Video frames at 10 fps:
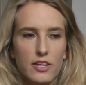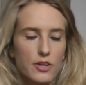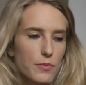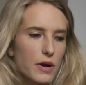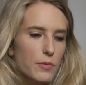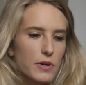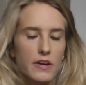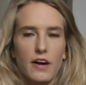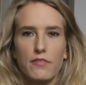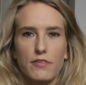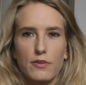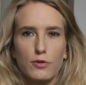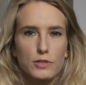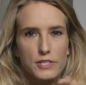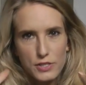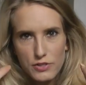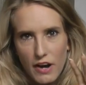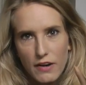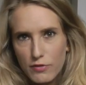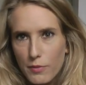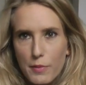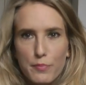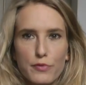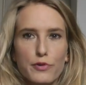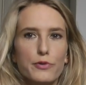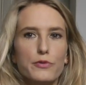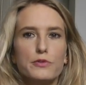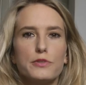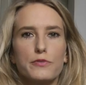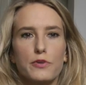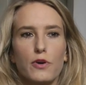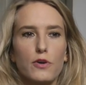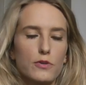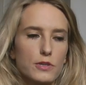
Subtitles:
You might want to cover or distract from a bruise you've got,